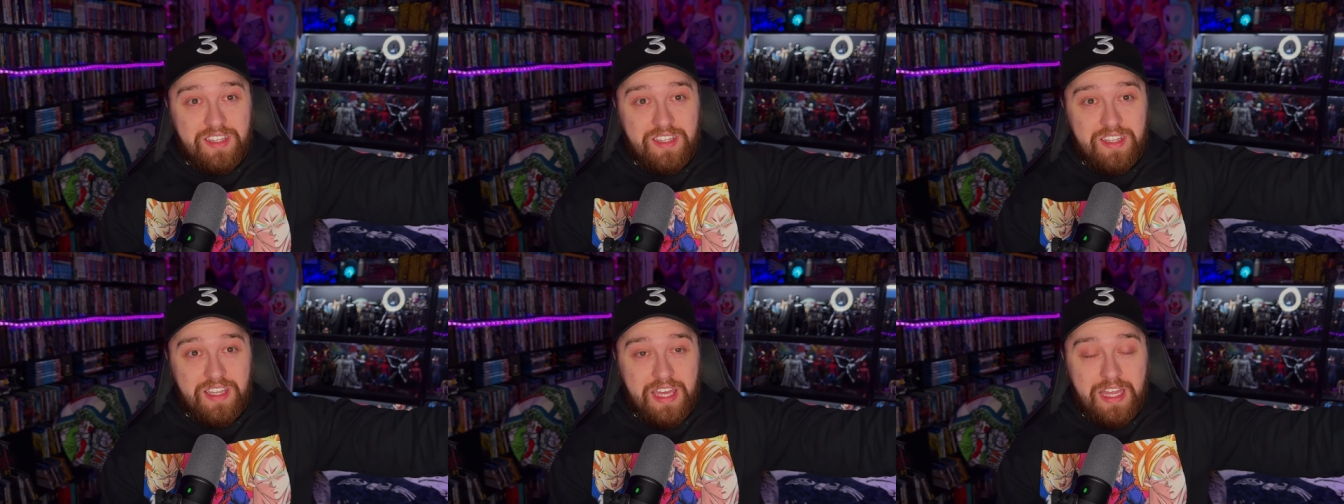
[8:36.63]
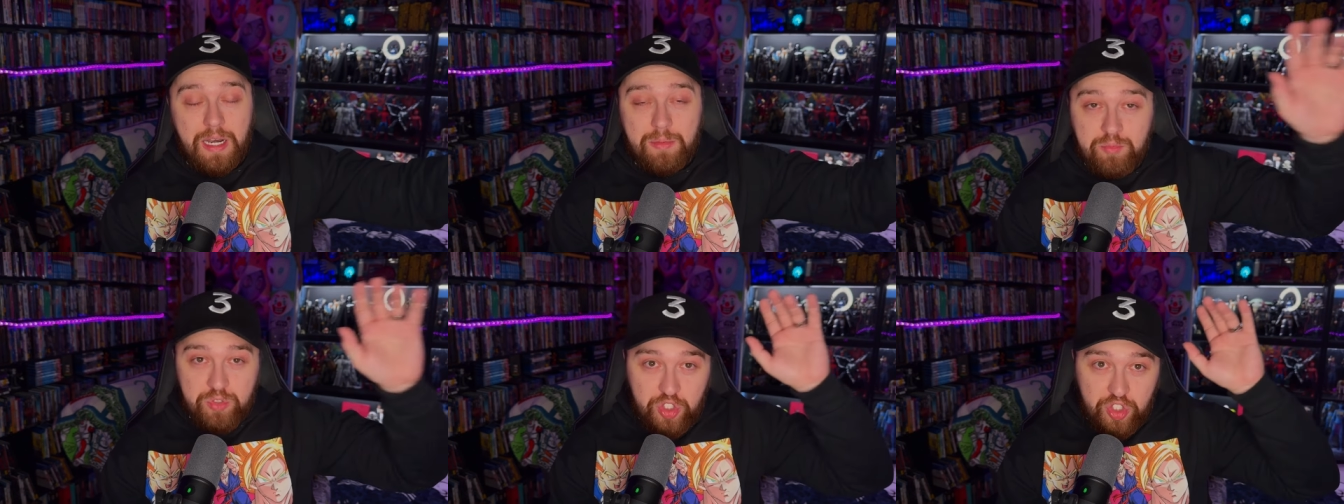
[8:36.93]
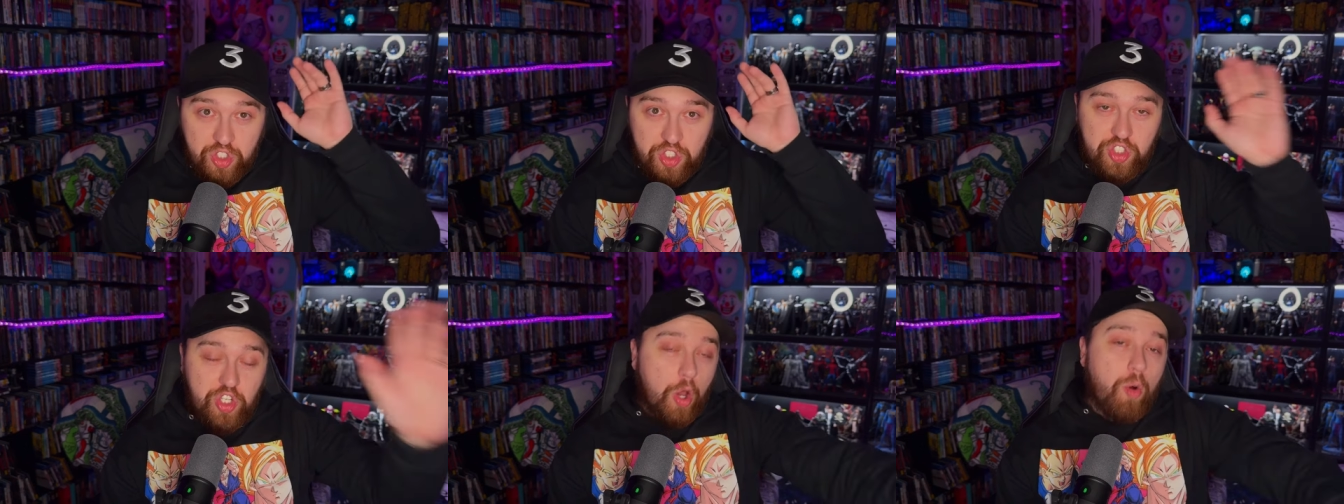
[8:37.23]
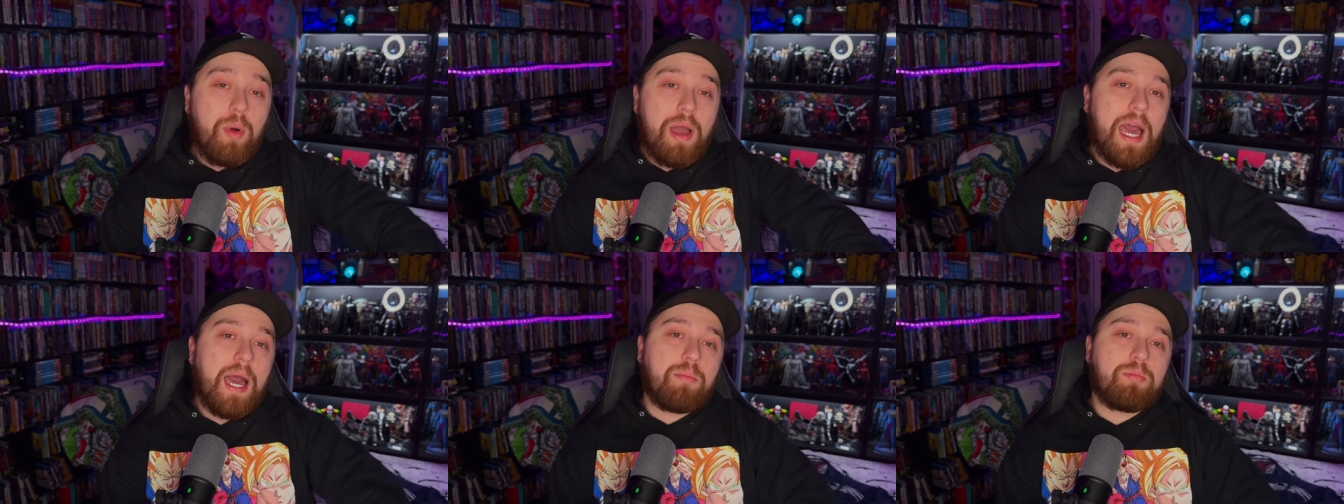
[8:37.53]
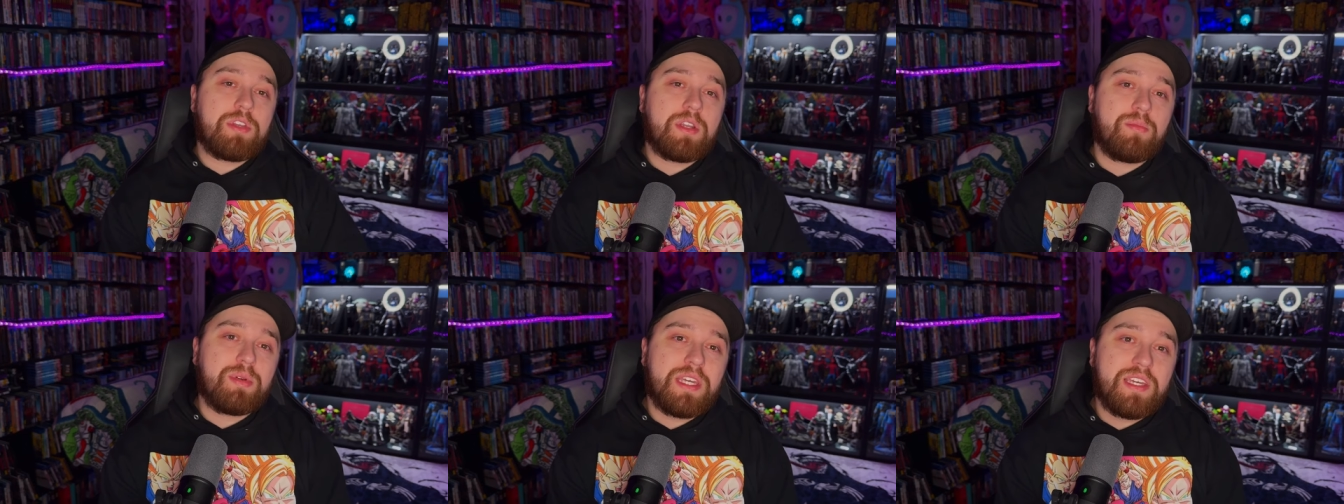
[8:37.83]
And I'm so happy
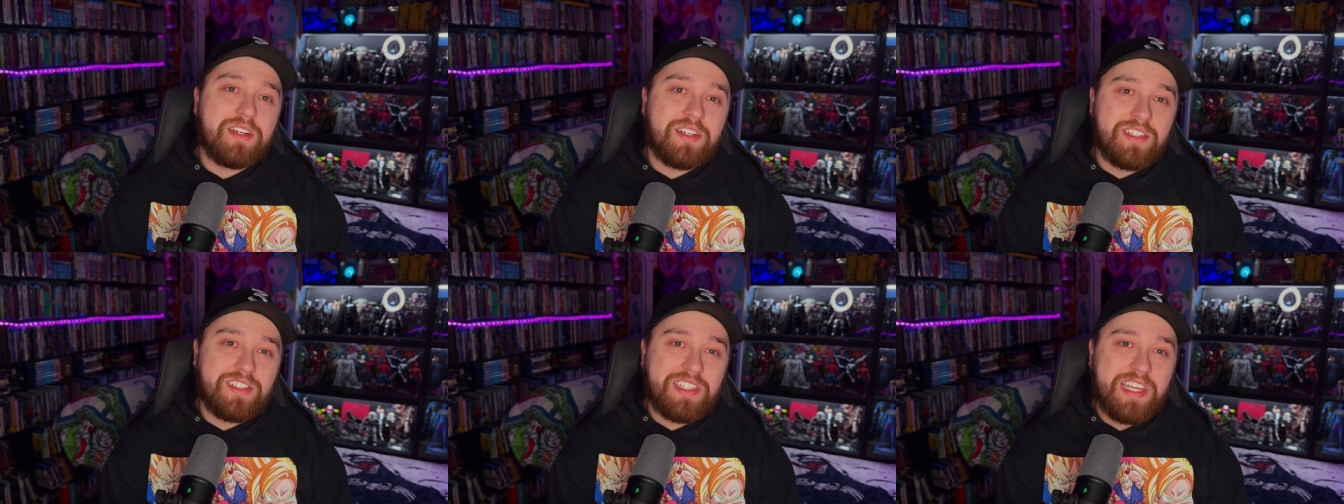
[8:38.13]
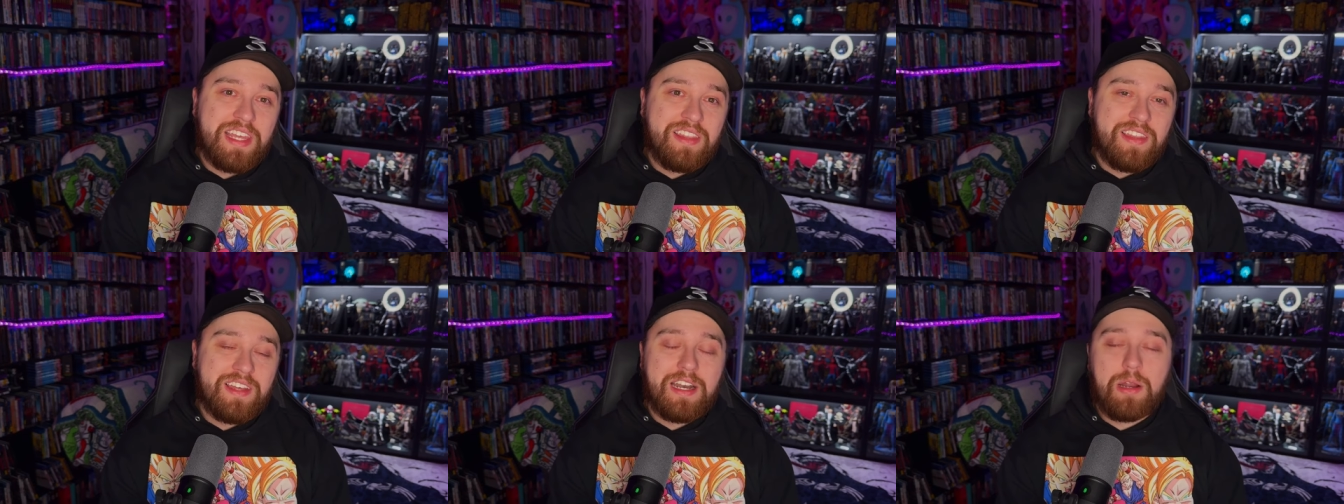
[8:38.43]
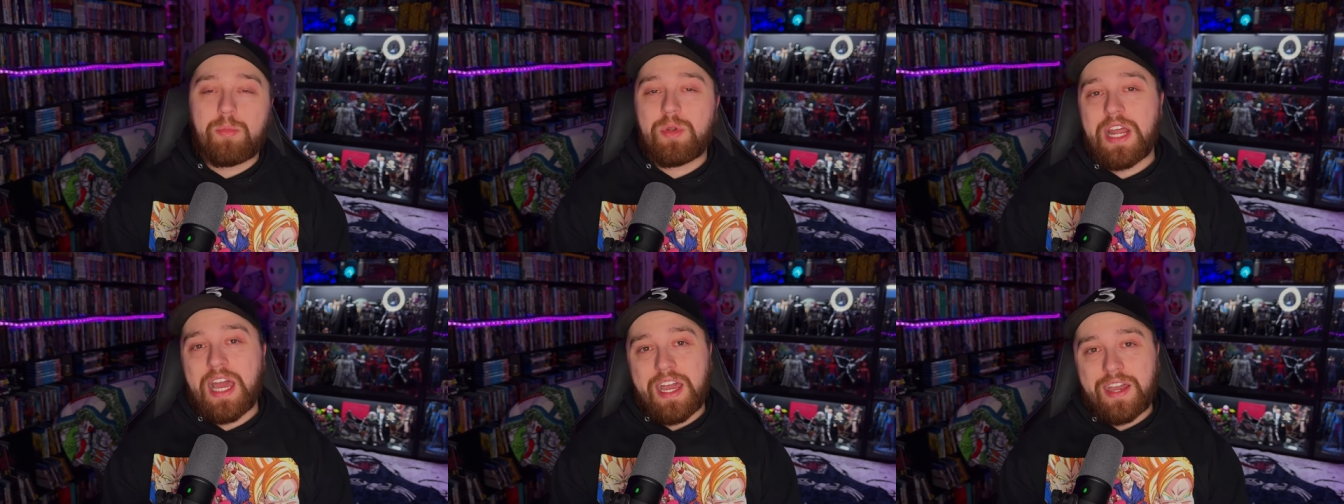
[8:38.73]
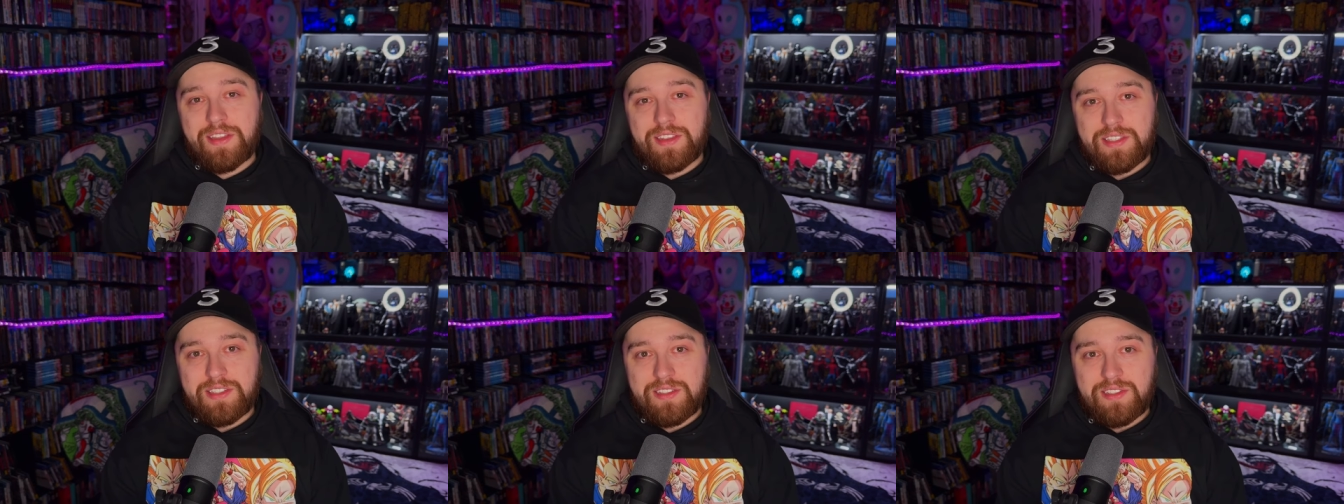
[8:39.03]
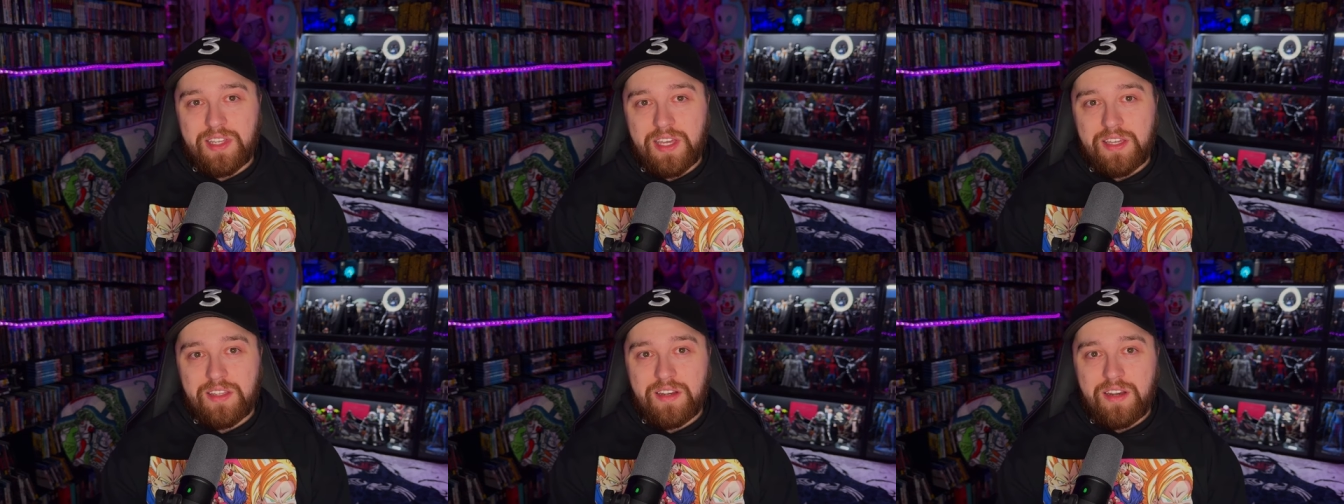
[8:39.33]
to be here saying that I'm an Agatha
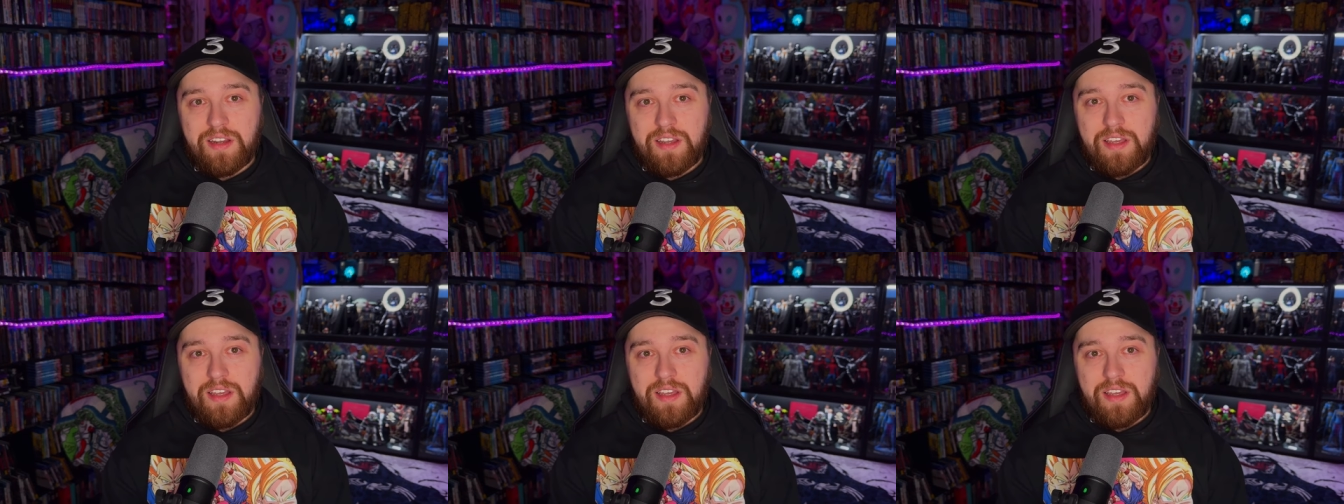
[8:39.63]
stan.